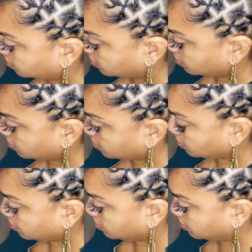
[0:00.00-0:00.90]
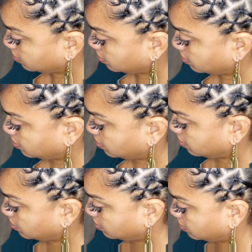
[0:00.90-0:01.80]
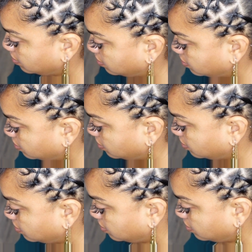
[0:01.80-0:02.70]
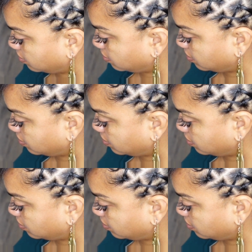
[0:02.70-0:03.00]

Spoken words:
Nothing is said.